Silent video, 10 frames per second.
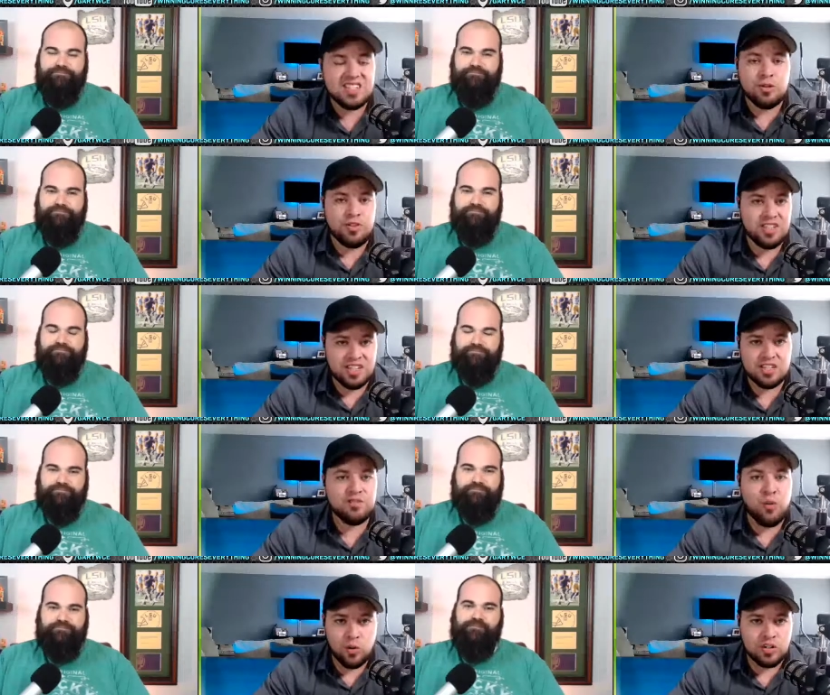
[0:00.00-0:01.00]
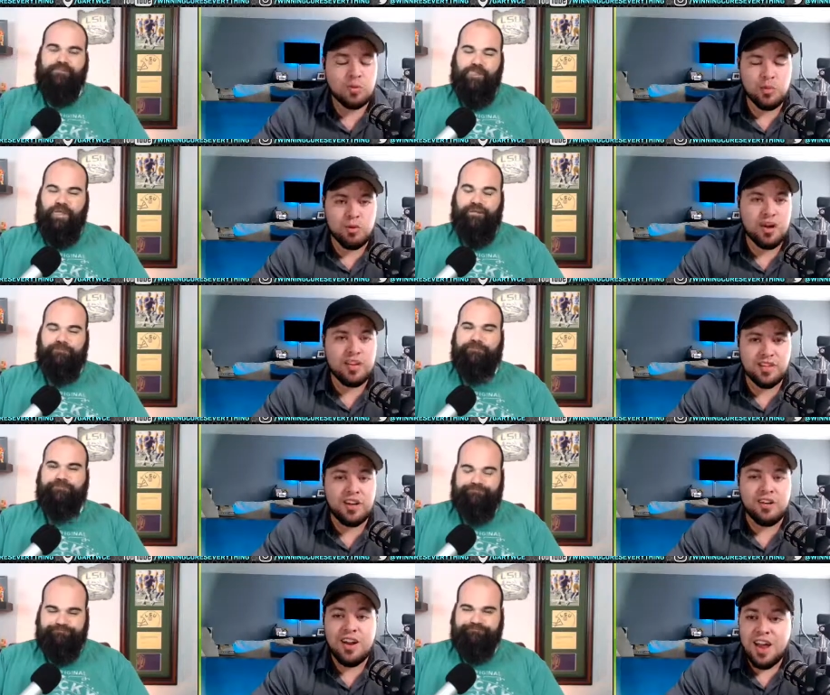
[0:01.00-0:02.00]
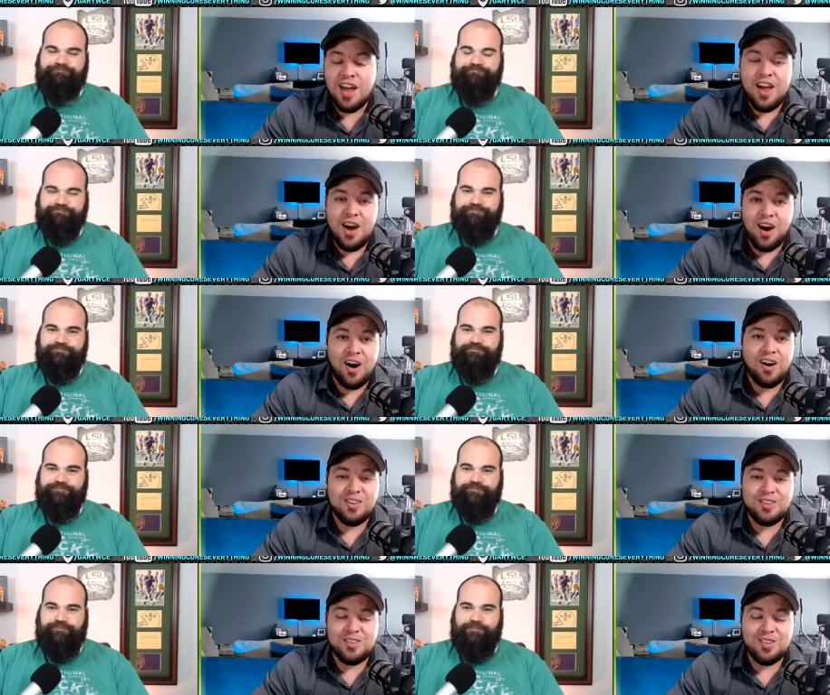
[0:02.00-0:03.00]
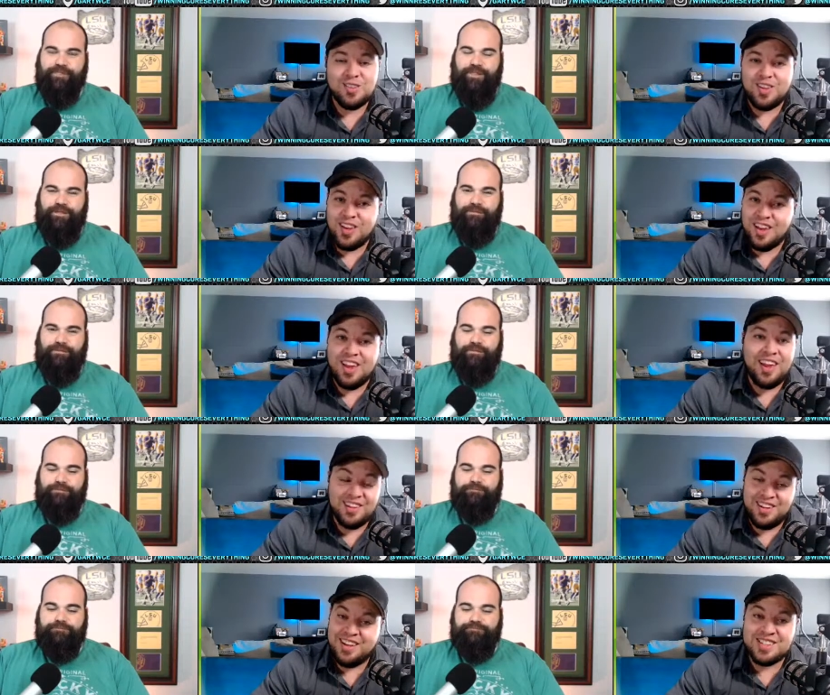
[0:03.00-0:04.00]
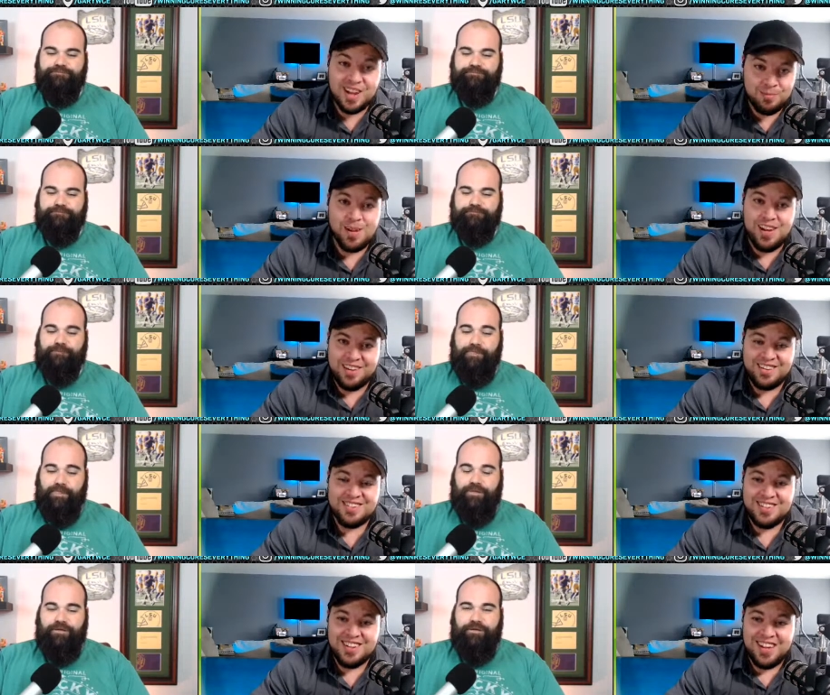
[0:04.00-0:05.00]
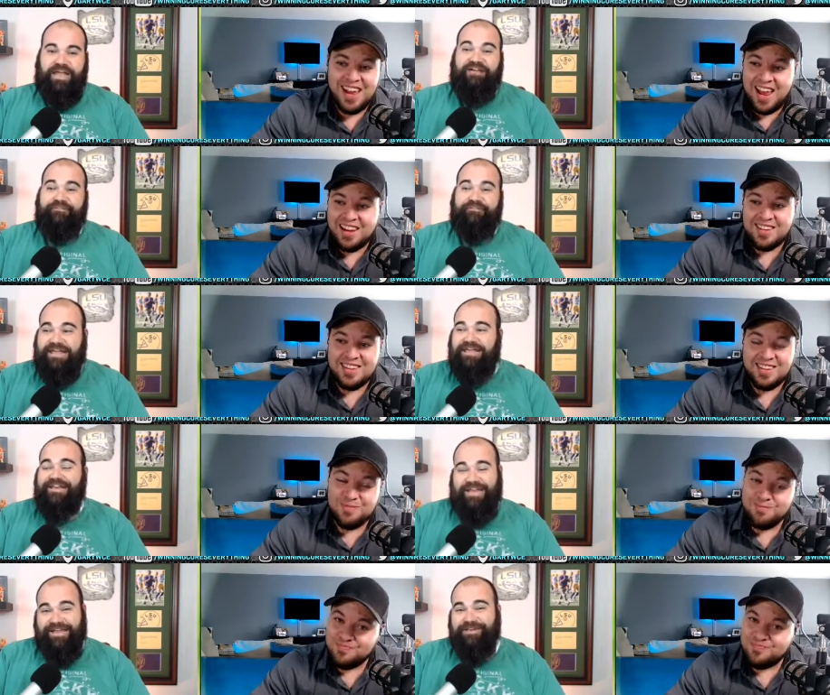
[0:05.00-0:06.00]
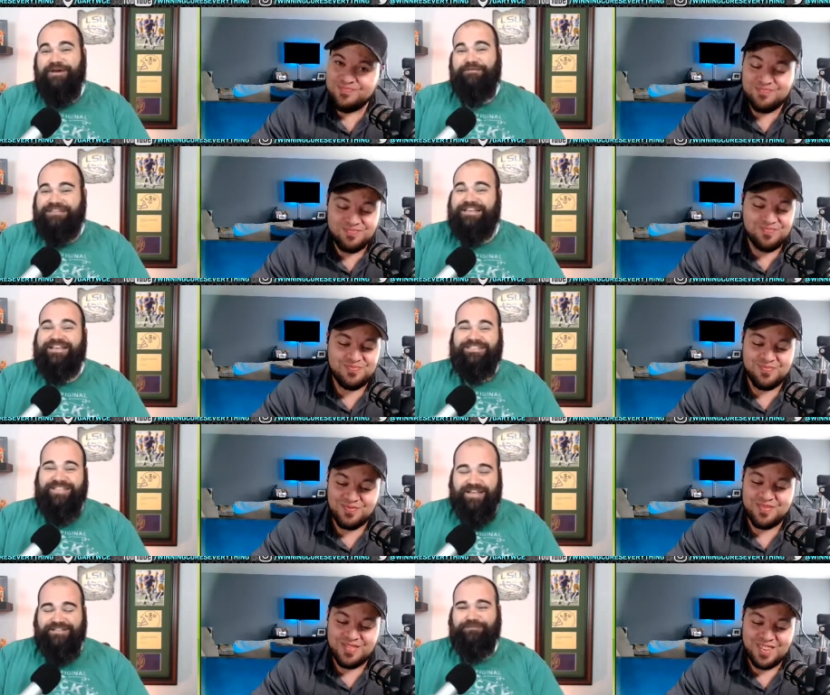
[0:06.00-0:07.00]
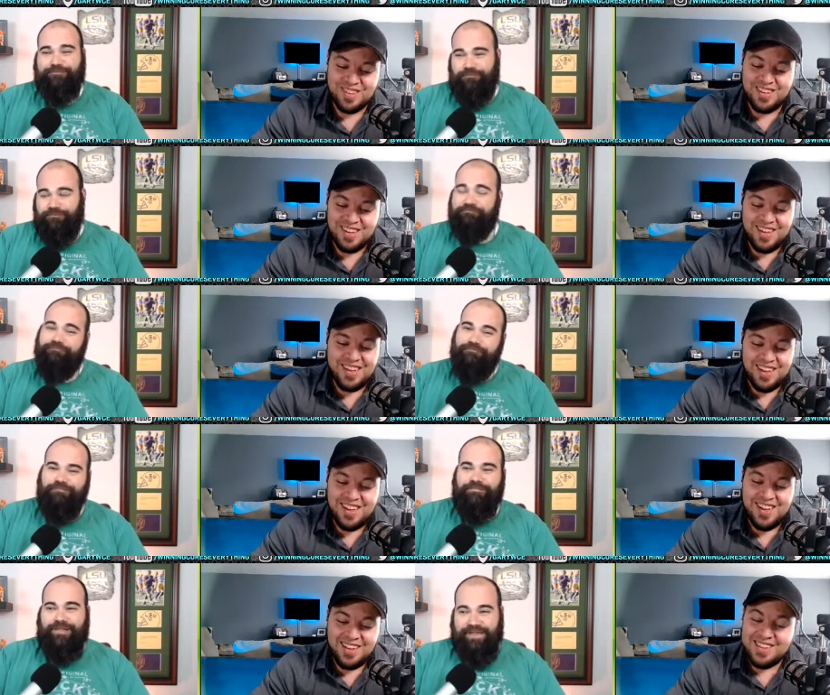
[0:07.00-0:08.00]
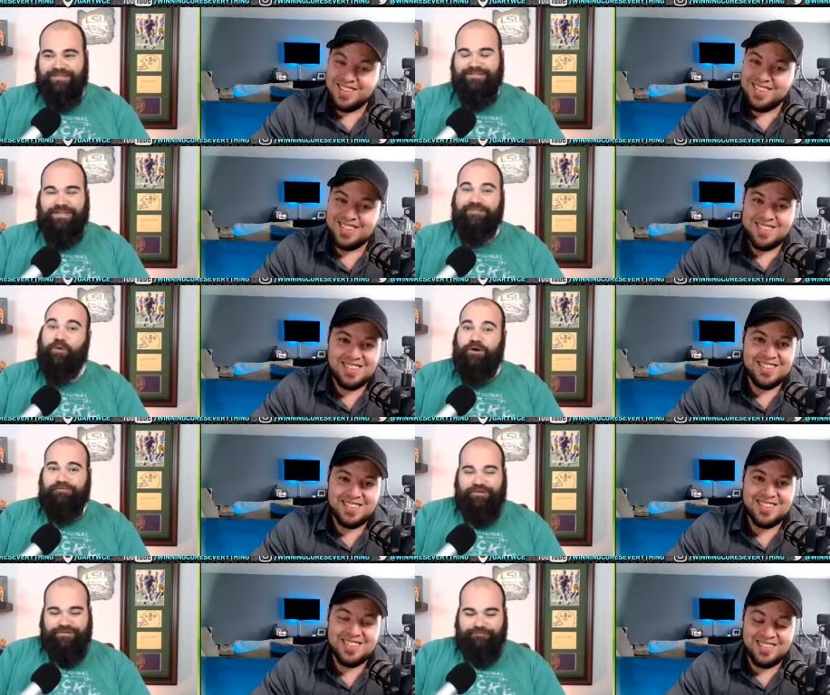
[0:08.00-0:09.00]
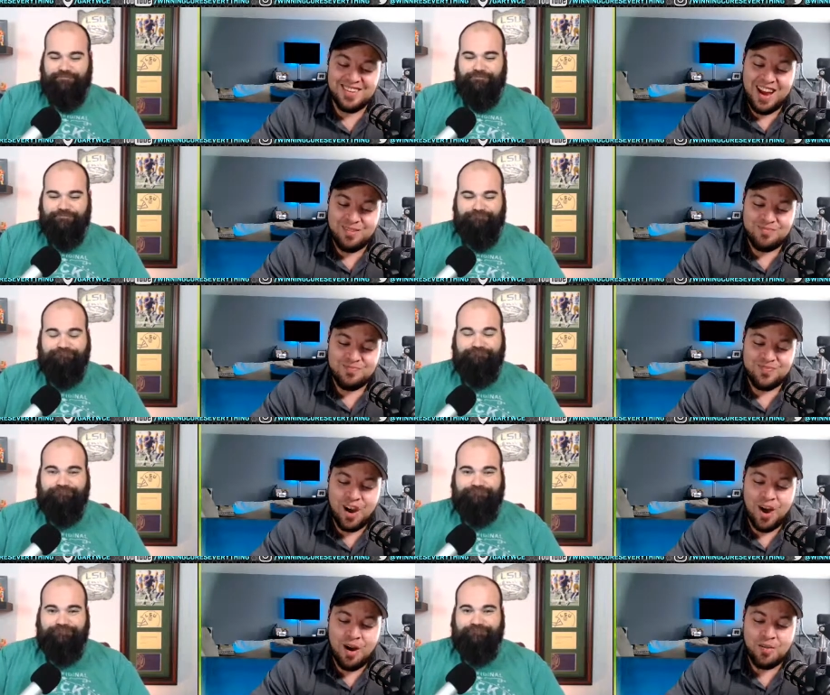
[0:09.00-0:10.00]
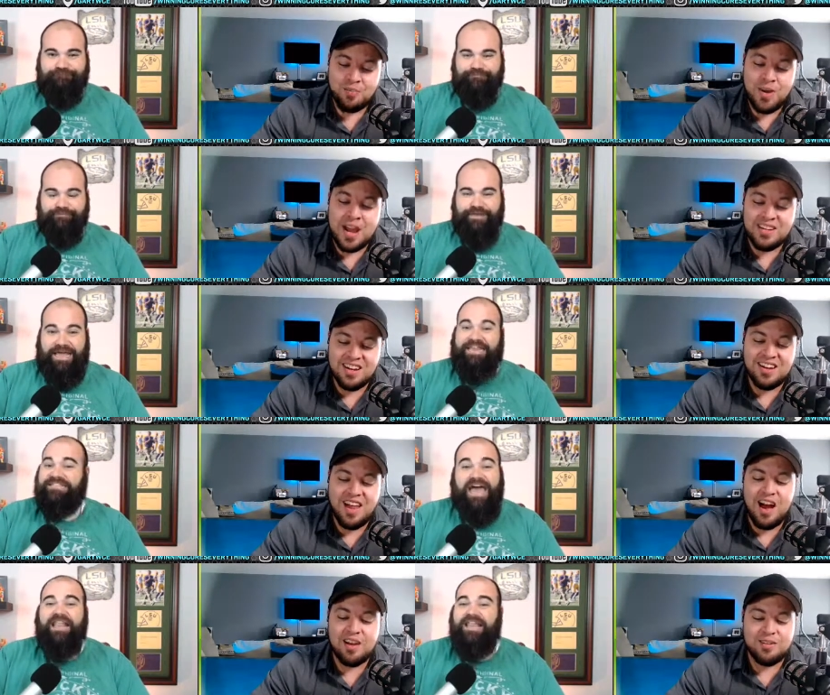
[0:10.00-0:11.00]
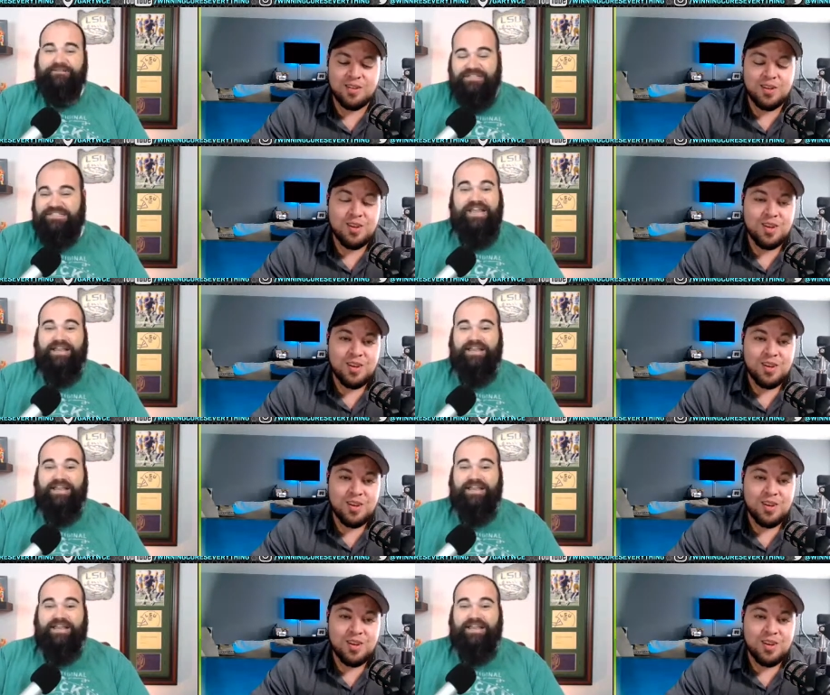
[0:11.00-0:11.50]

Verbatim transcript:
Speaker 1: 6'4", somewhere around there. Uh, he he's getting big. If and, he can
Speaker 2: end up six six, he's he's perfect.
Speaker 1: Yeah. Uh, Peyton and, and Eli, he's not leaving the state of